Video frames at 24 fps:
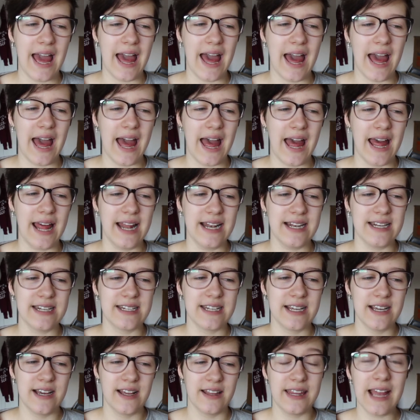
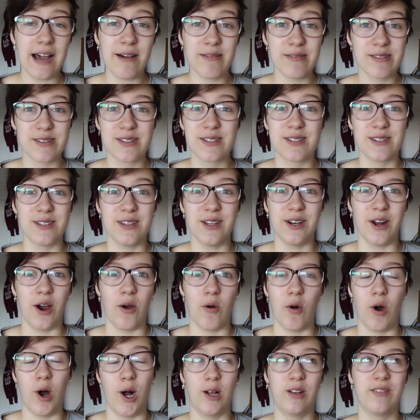And that was, you
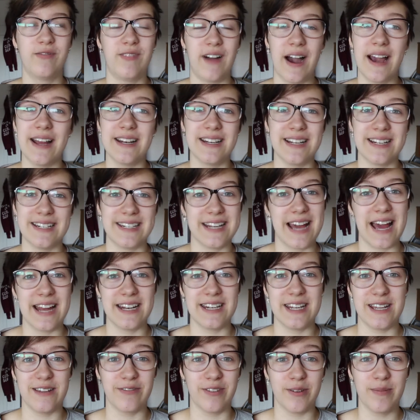know, all fine and
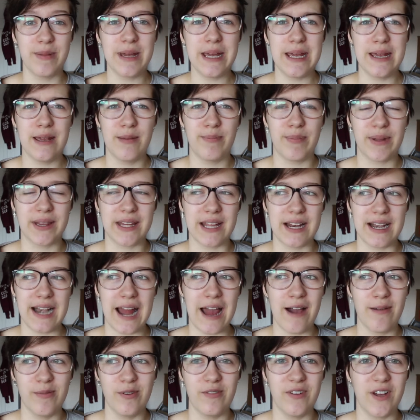dandy for me, but then
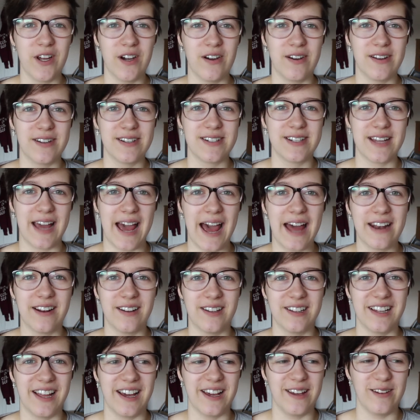now moving on to
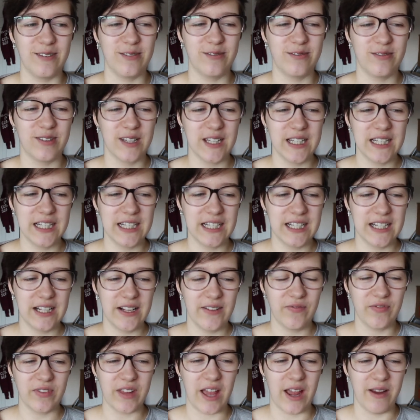adult life,
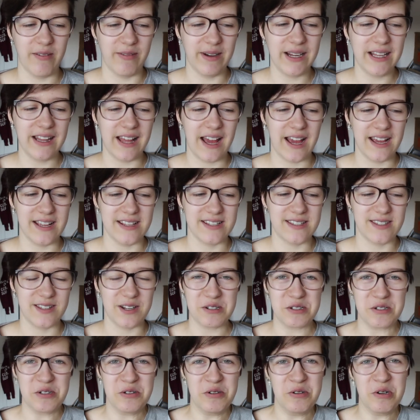I realized
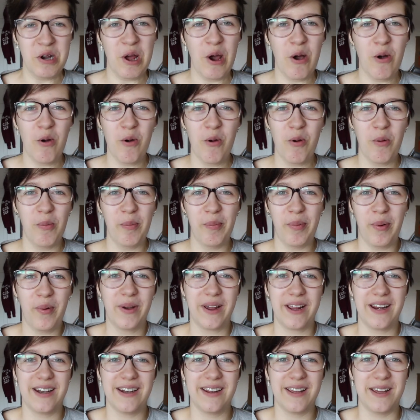there's no
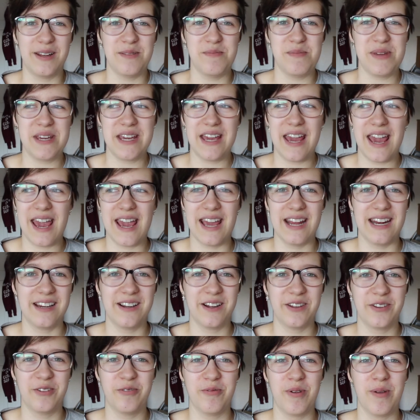point in me
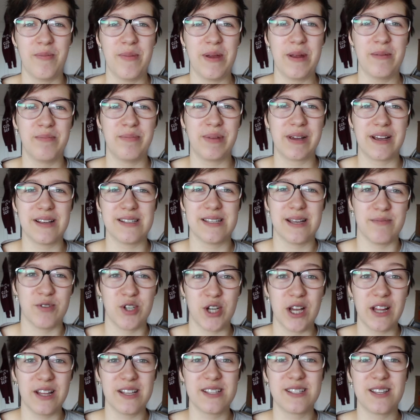hating other women because I'm
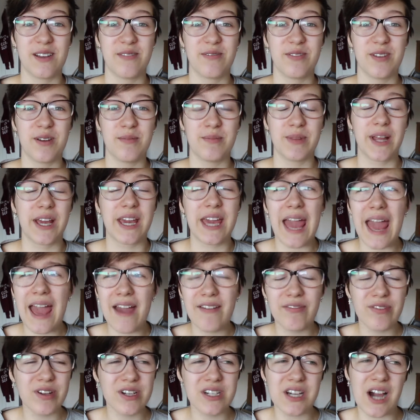jealous of them. Like,
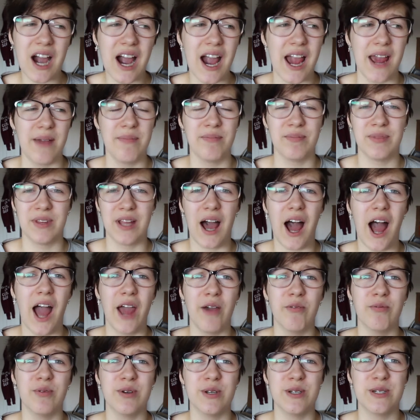every time that
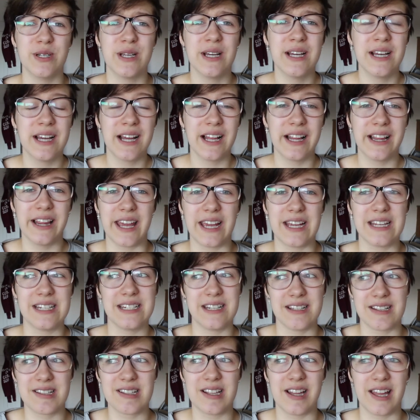I would
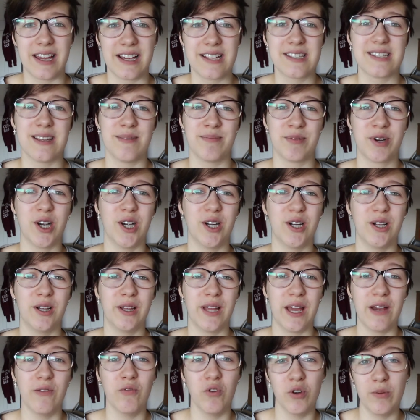like dislike some
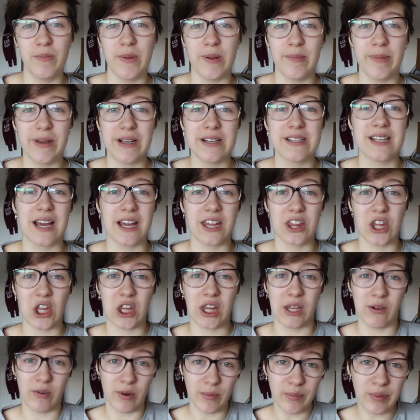girl, it would be because I
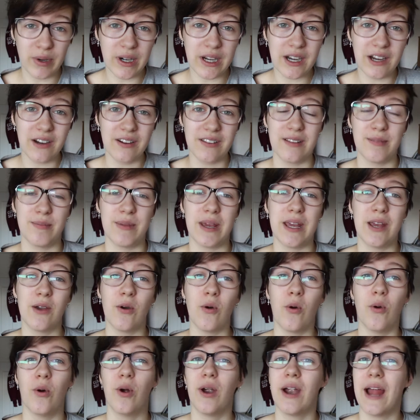thought they were prettier than me,
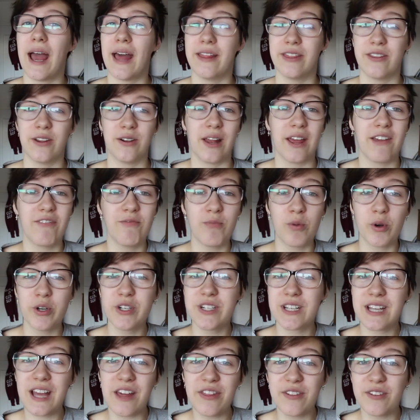or had their life more
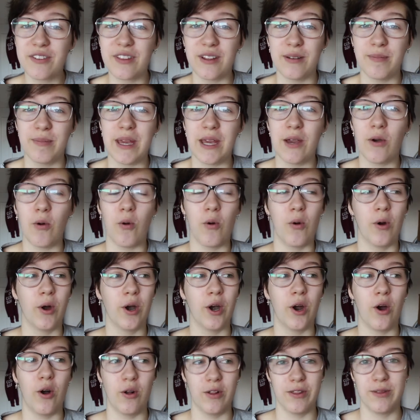together than me,
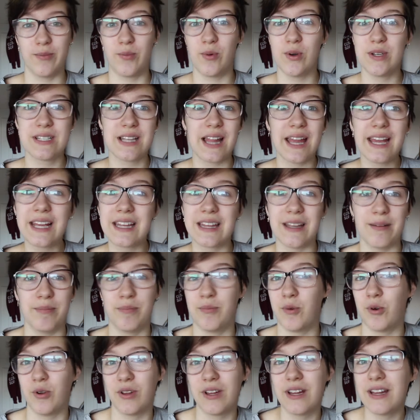or all the boys liked
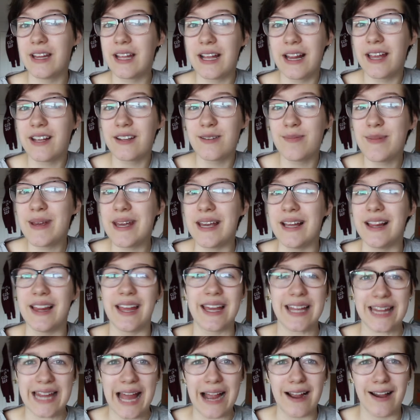them more than they liked me,
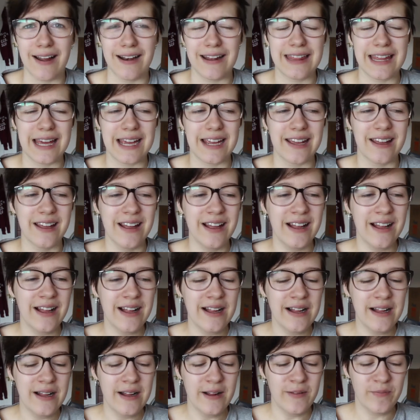like that kind of thing.
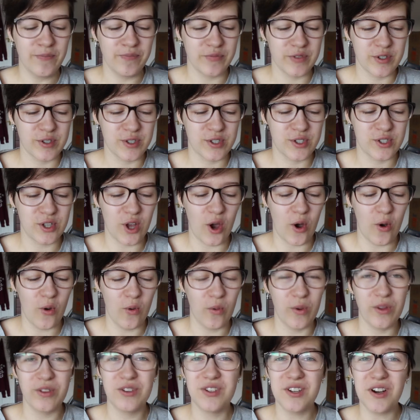So
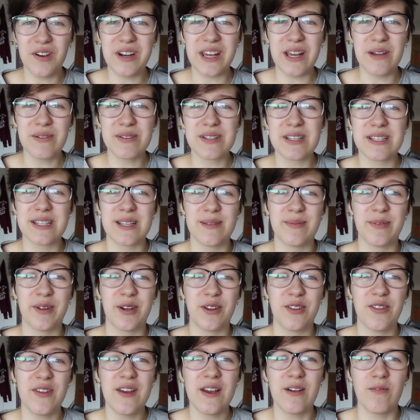with Dodie, it was a
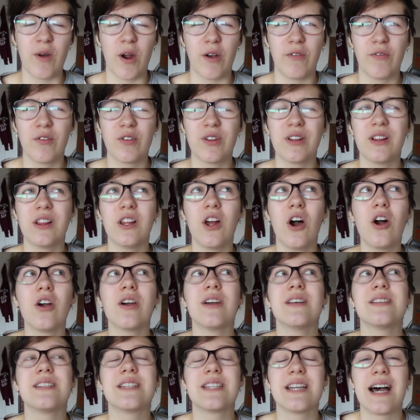similar thing where for the
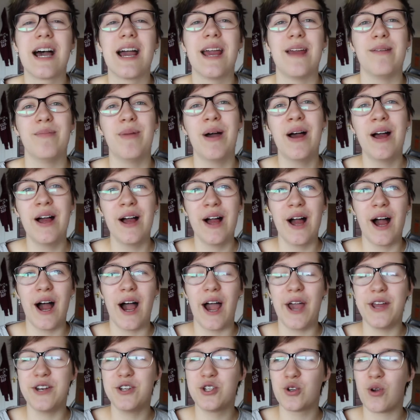longest time
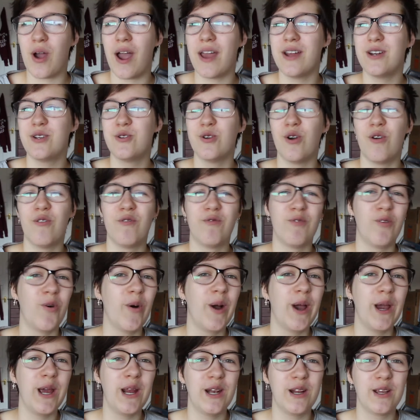I tried to
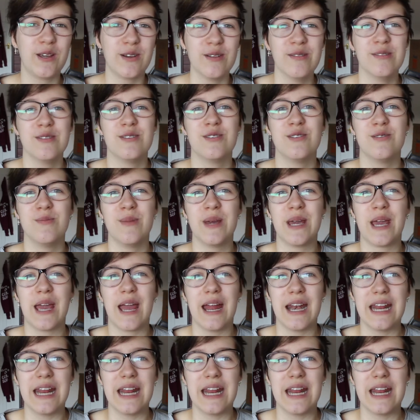avoid consuming